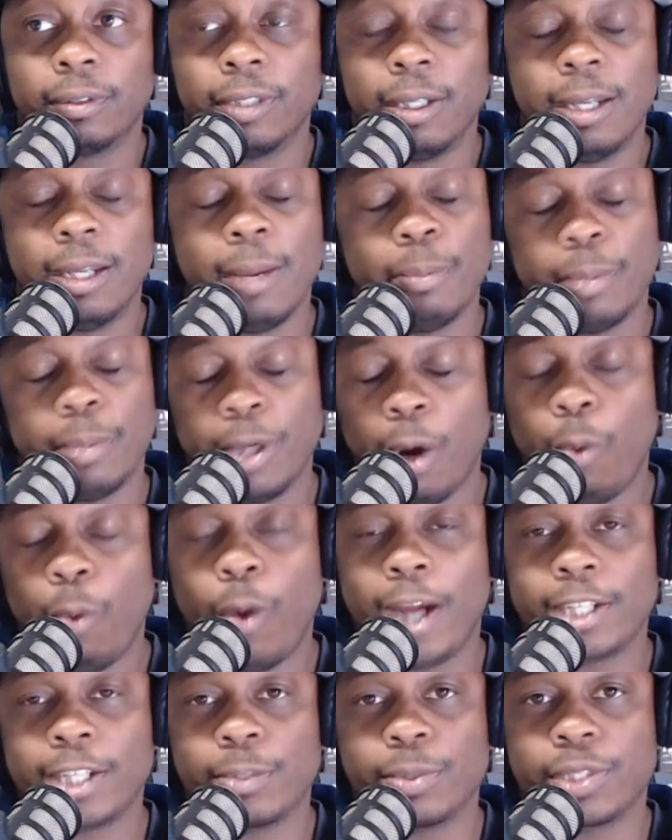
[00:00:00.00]
Yeah, go
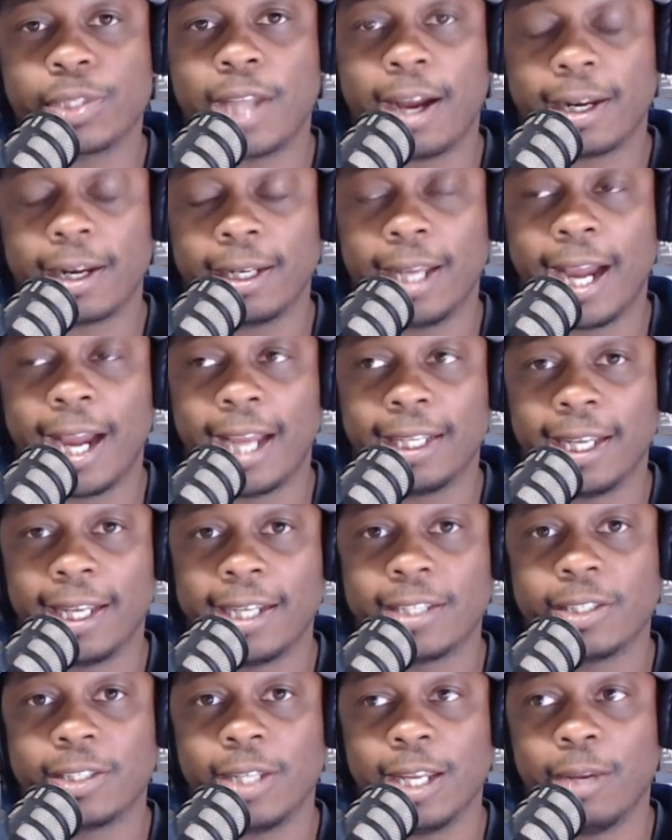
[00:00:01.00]
watch some Stockton
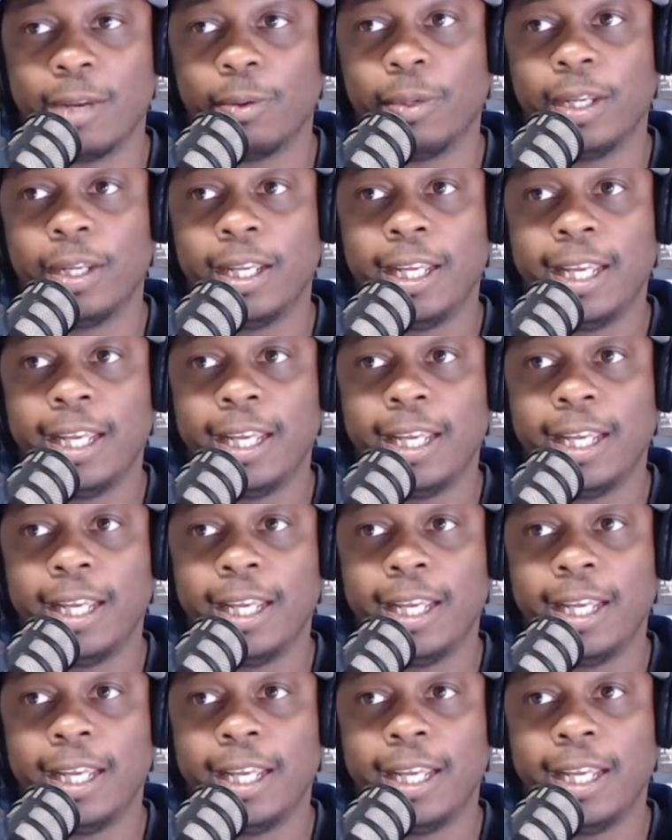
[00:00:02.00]
highlights and